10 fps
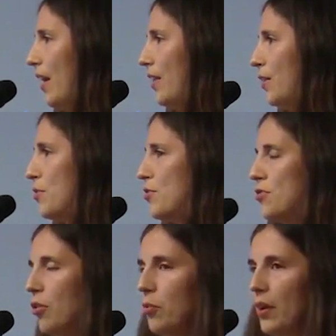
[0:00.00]
there's
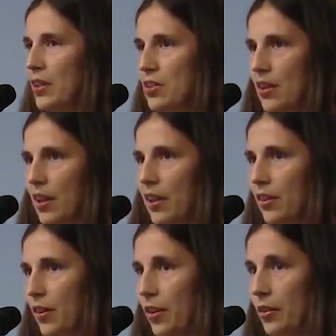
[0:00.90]
so much that I can
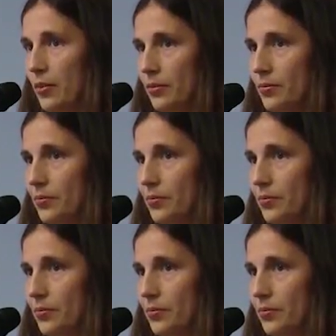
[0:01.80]
learn.